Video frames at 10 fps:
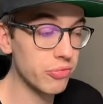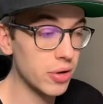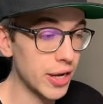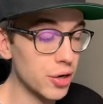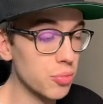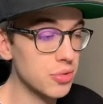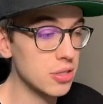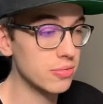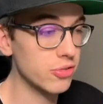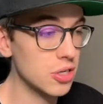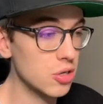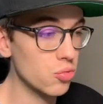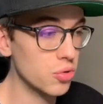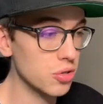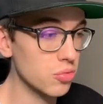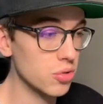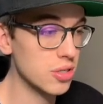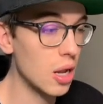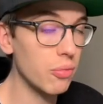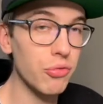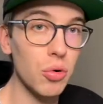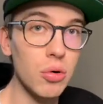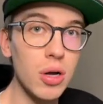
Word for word: I hope this video really was helpful.